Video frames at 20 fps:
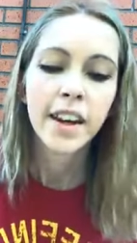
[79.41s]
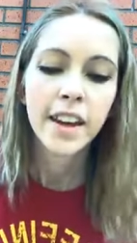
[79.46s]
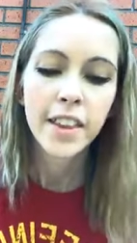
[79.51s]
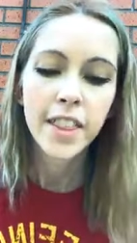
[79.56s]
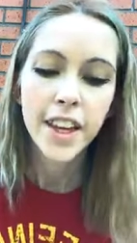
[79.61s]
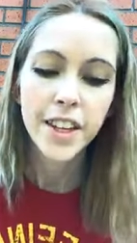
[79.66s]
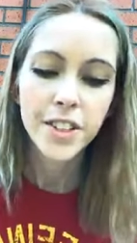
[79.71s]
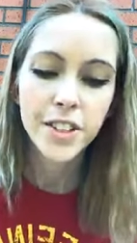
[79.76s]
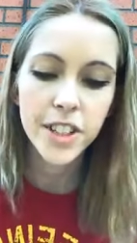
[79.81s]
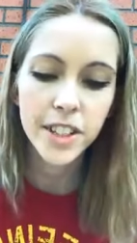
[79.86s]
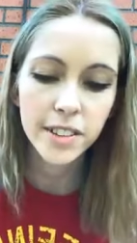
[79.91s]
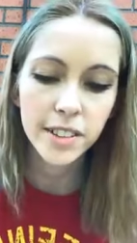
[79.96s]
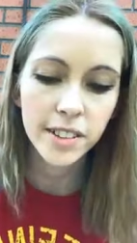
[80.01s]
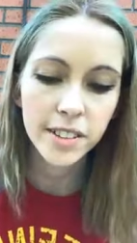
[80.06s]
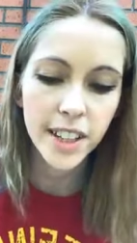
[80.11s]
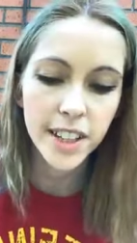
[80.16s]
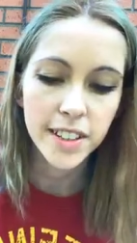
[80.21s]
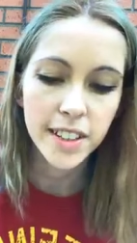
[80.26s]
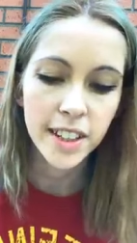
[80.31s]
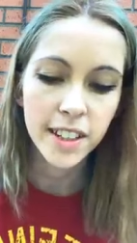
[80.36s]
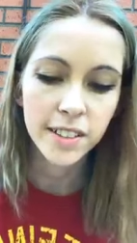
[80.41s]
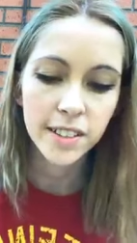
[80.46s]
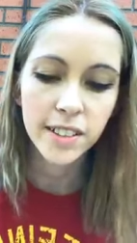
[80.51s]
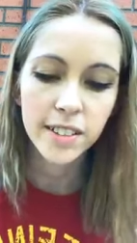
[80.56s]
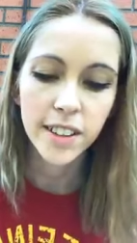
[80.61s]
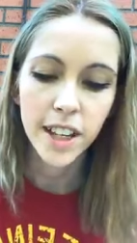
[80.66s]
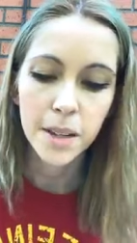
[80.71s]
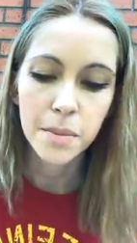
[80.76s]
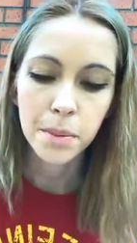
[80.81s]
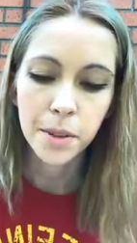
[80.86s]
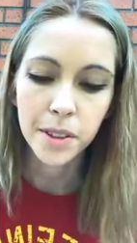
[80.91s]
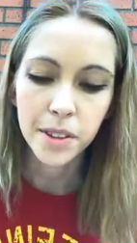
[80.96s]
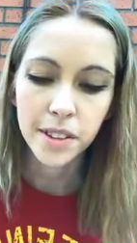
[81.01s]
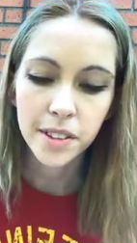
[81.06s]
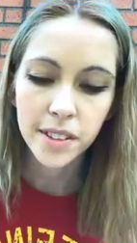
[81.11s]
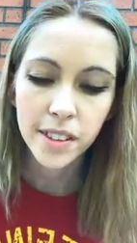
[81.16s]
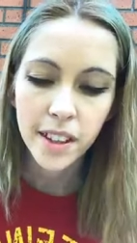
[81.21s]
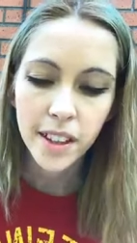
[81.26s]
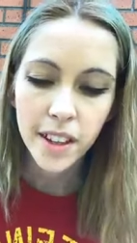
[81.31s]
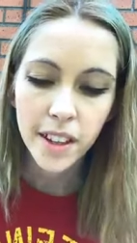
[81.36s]
Then Jesus said to his
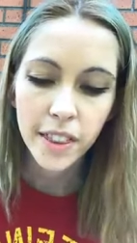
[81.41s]
disciples,